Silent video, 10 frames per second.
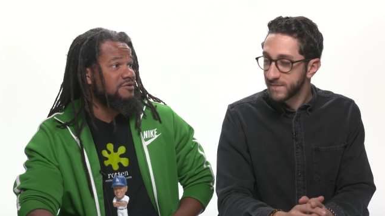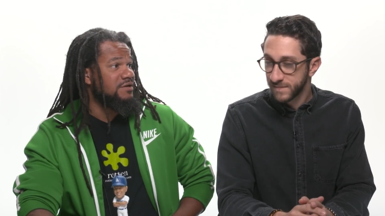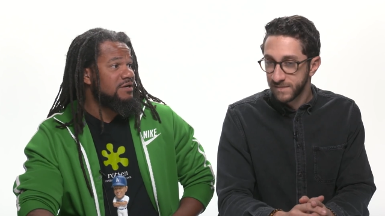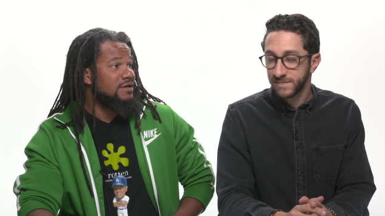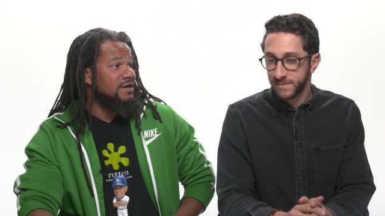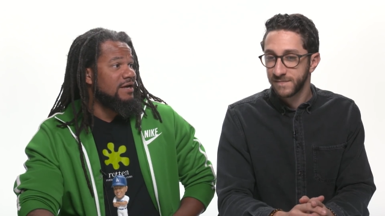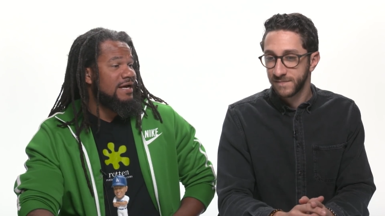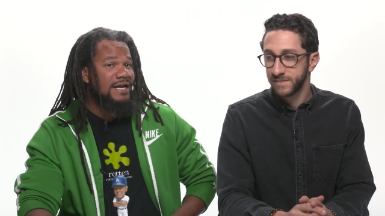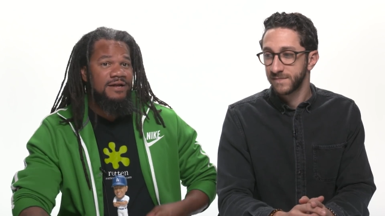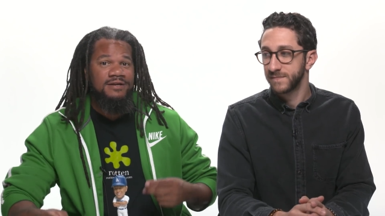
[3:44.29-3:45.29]
Speaker 1: injury.
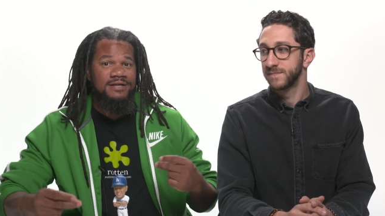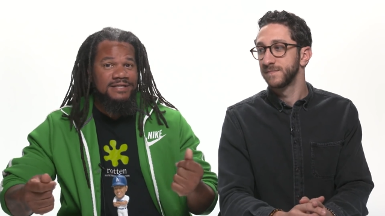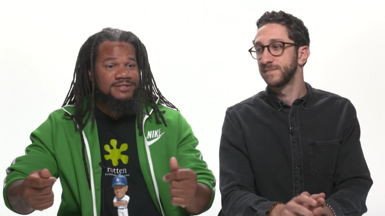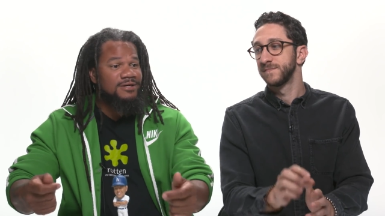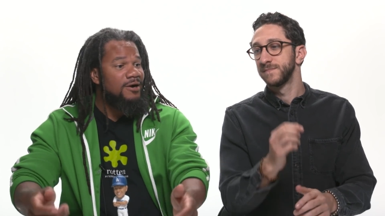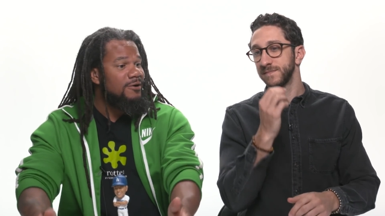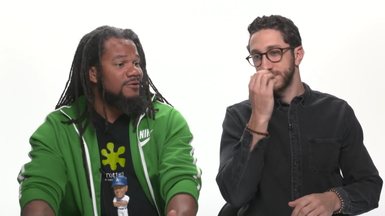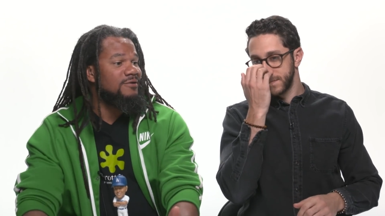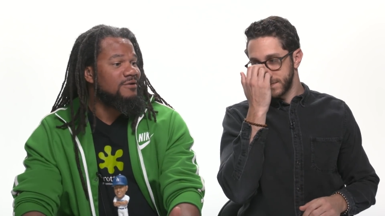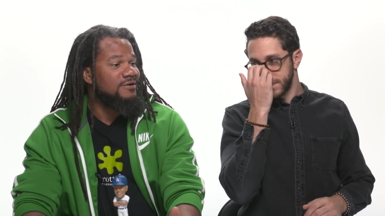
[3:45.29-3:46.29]
And then he lets
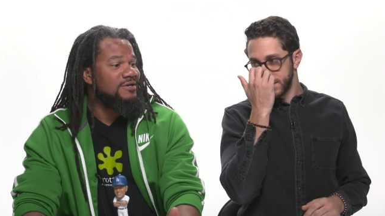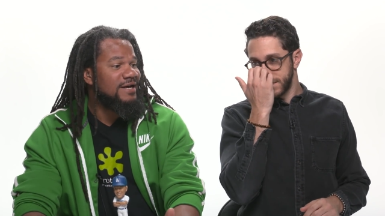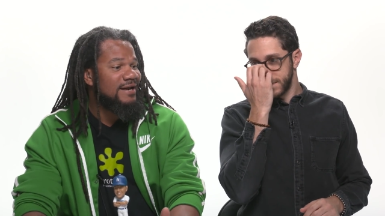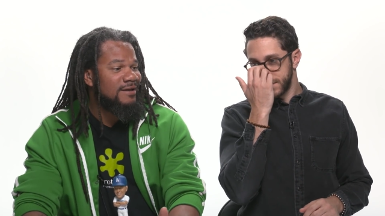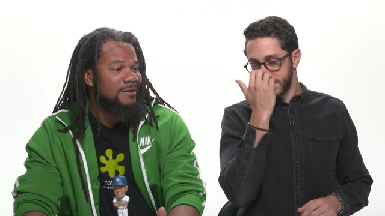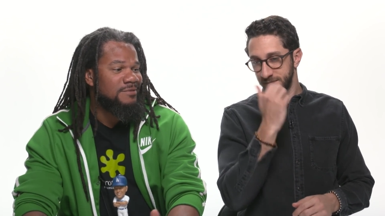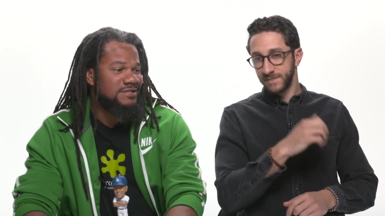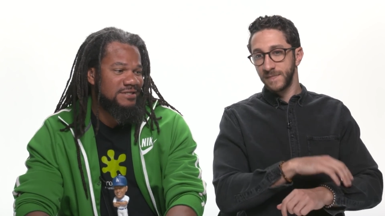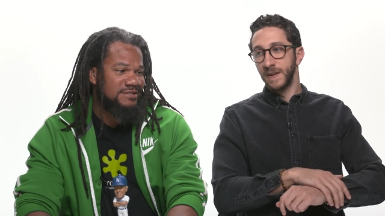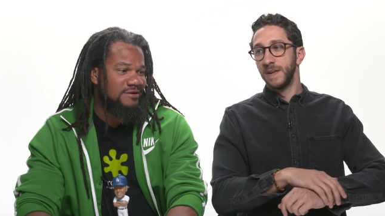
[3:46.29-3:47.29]
go. You got to keep it
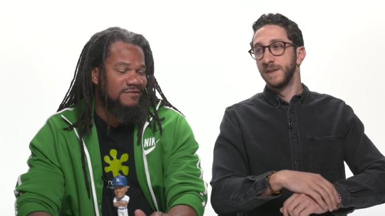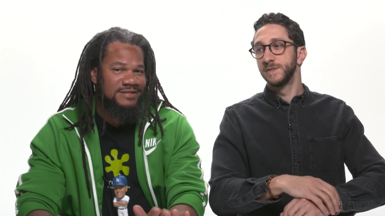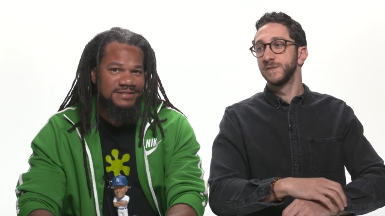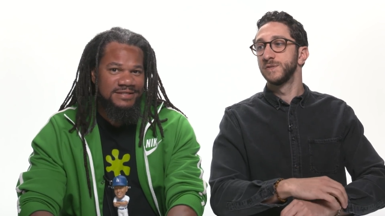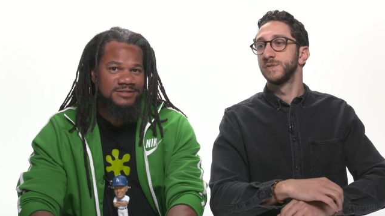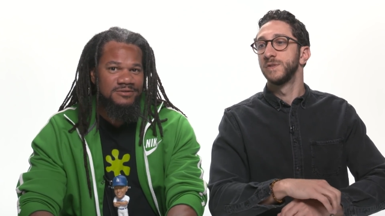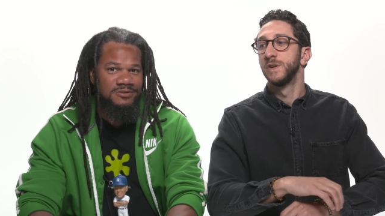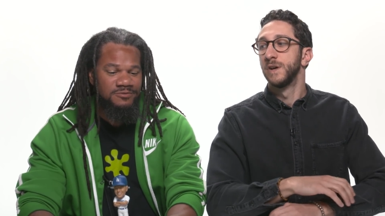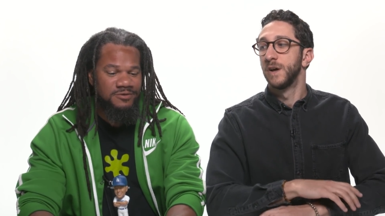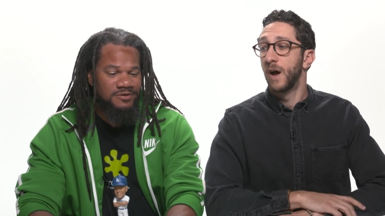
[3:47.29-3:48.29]
to yourself because this
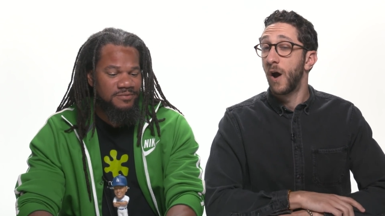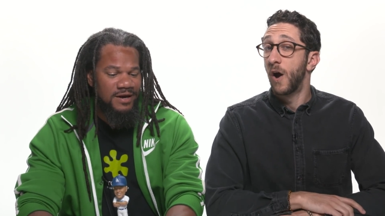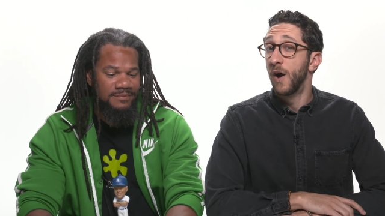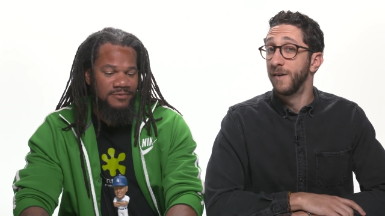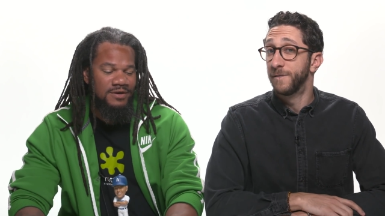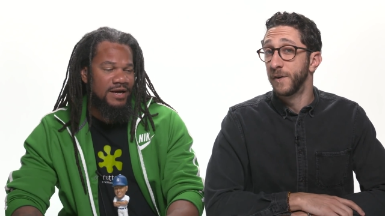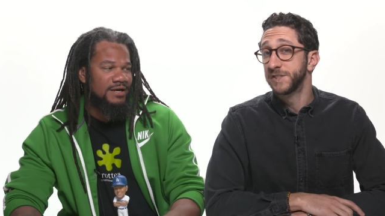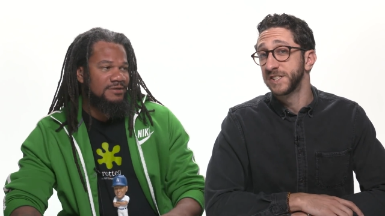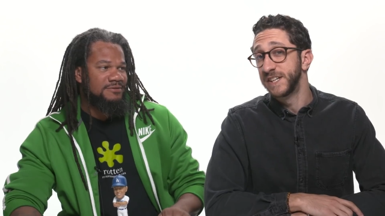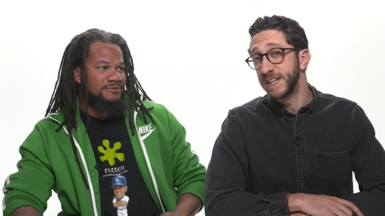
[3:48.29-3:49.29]
is where the problem All right,
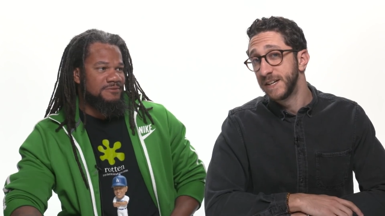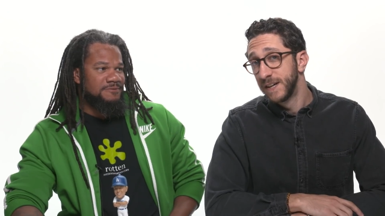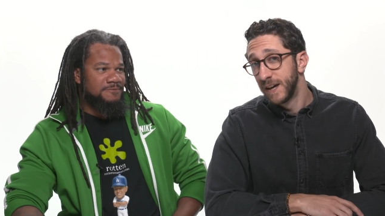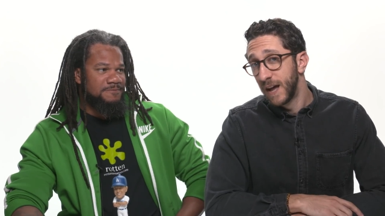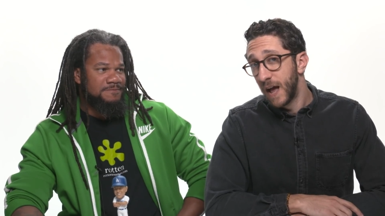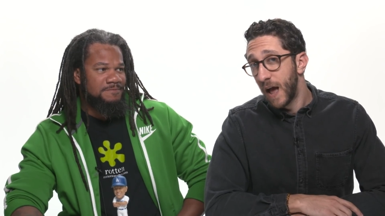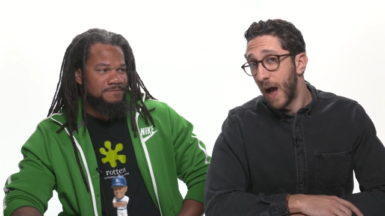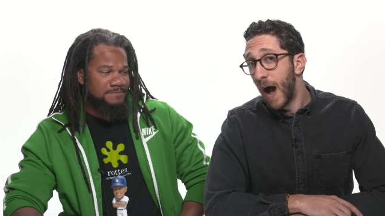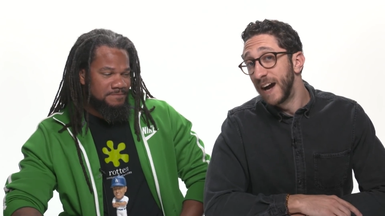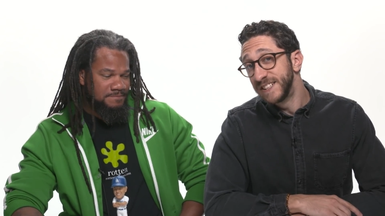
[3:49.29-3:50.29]
firstly,
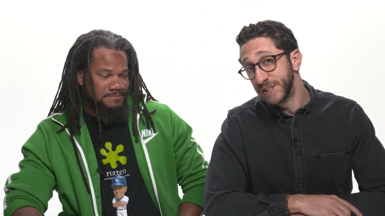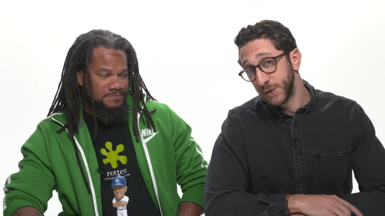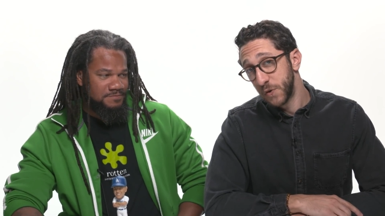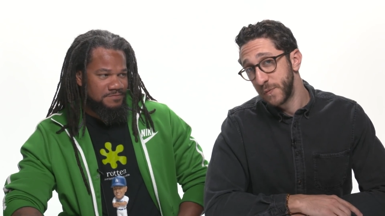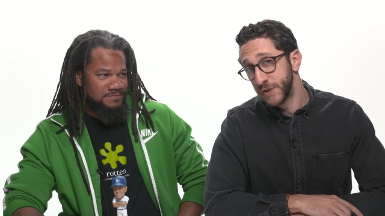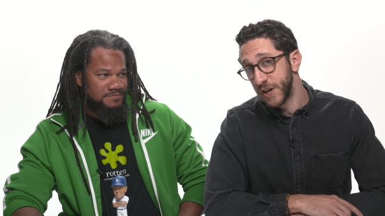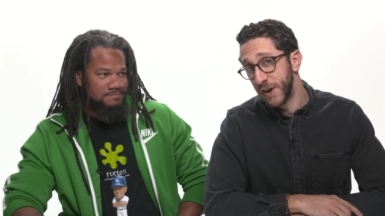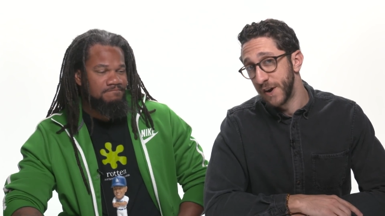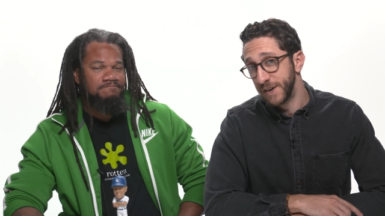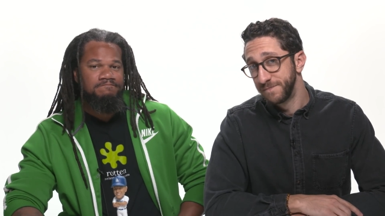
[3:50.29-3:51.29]
Speaker 2: I disagree with
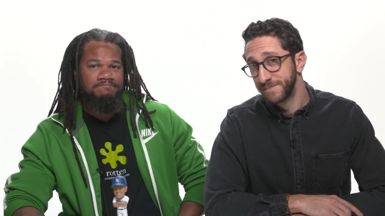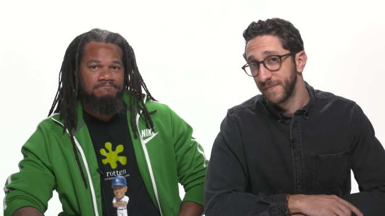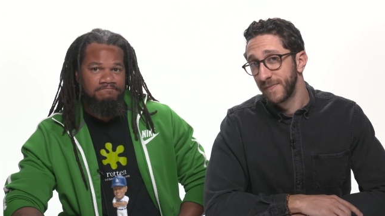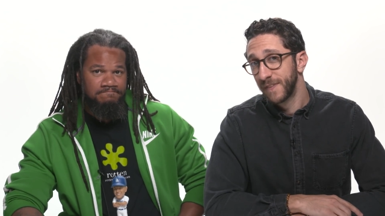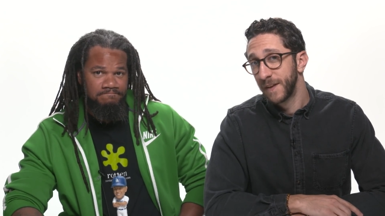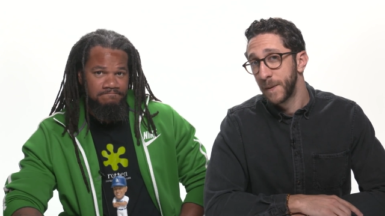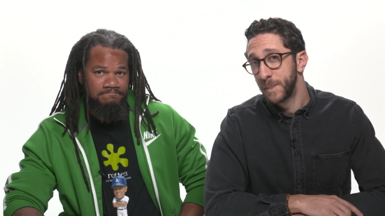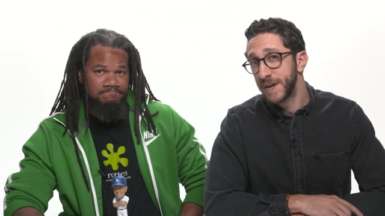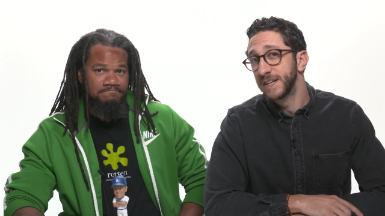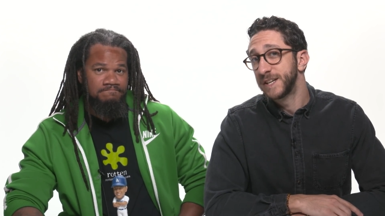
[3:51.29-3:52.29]
Jayar
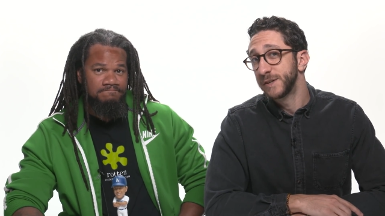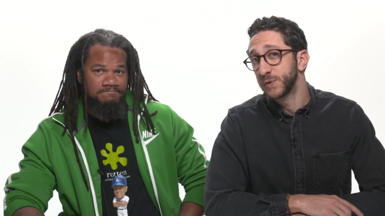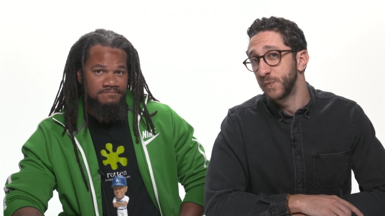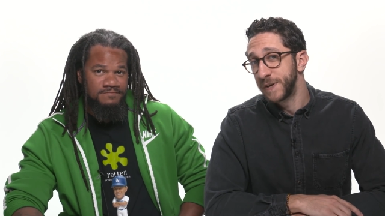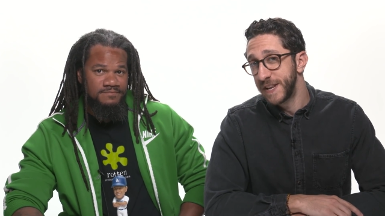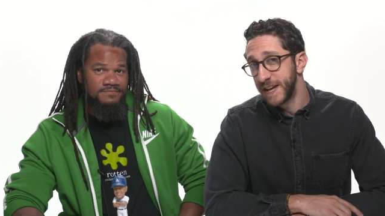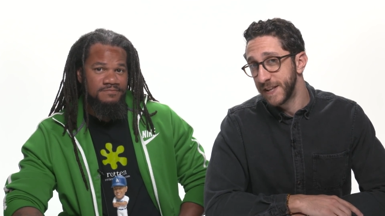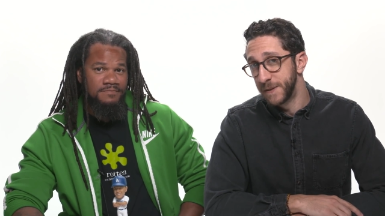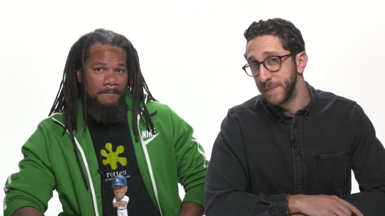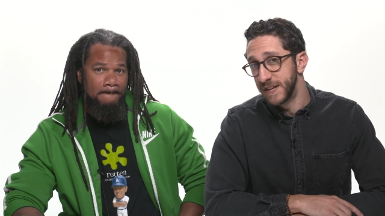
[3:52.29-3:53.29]
because here's what we need
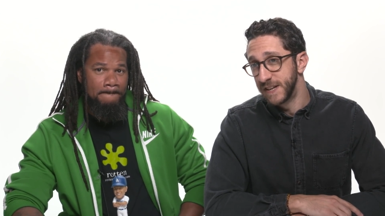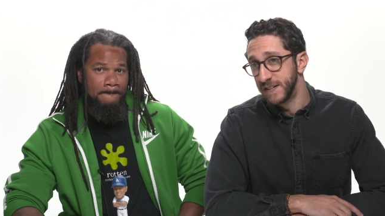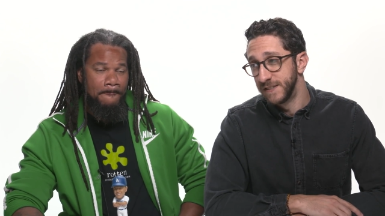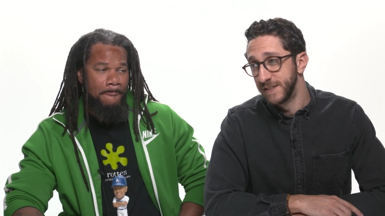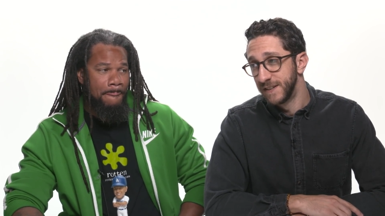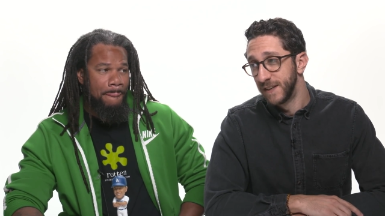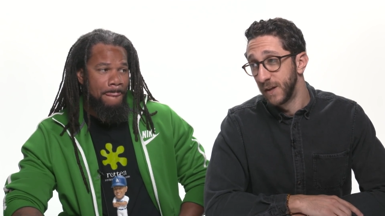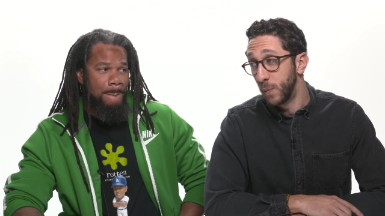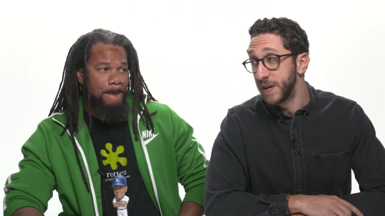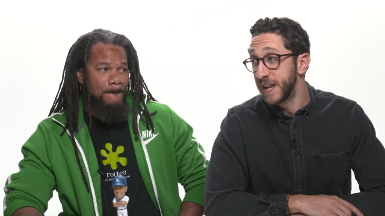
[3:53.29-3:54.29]
in the media
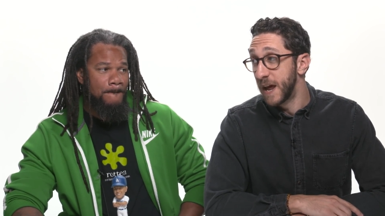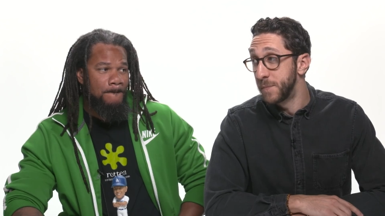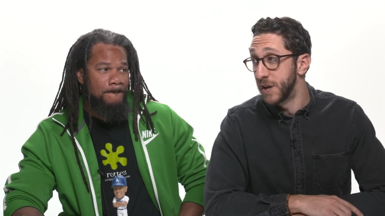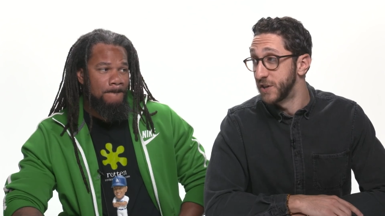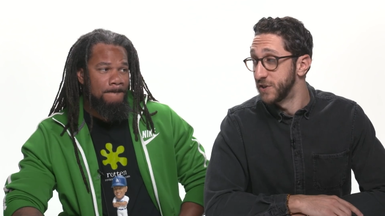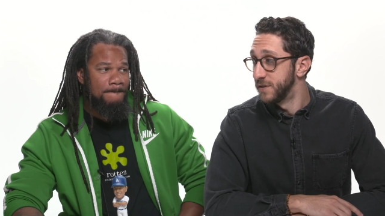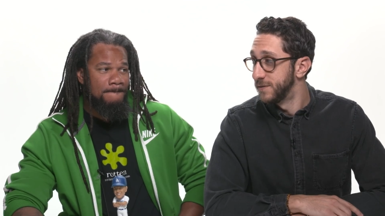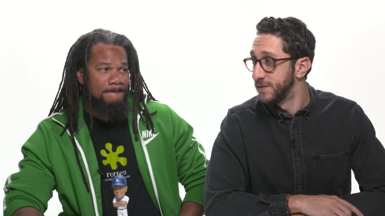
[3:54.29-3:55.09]
we need ammunition.